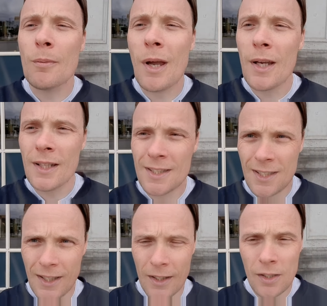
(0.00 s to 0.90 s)
about
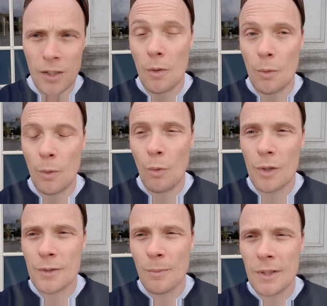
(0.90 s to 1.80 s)
yesterday. We
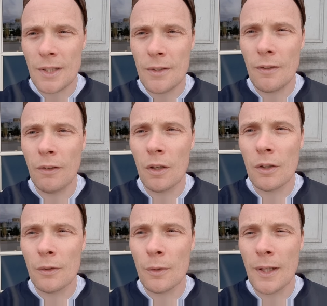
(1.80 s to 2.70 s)
was meant to end the
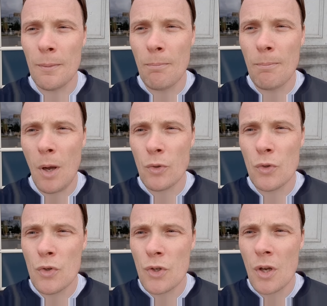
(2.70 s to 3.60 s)
vlog in
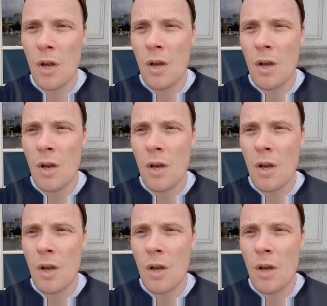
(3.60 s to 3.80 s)
Mons,